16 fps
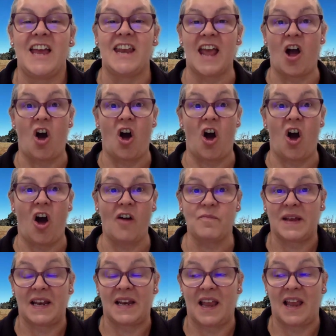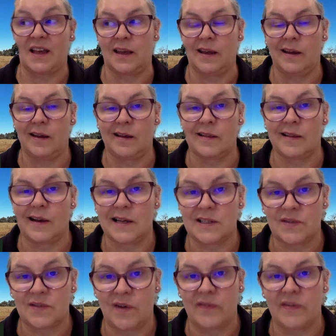Now, I've been lucky in the
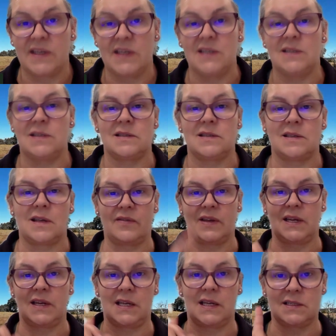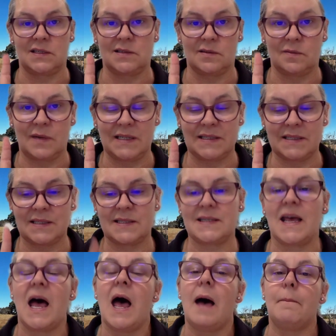last 5 years. I've only had to do it
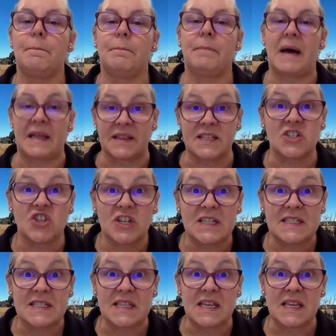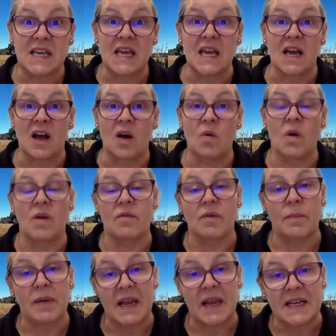once, but this year's the year. I want to
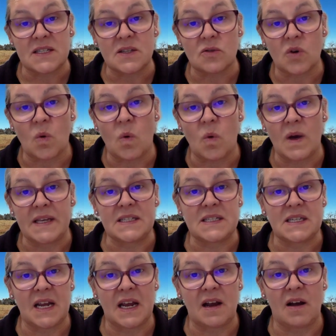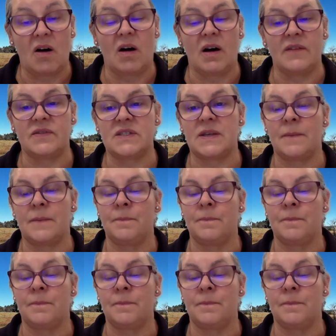replace all the queens in our hives.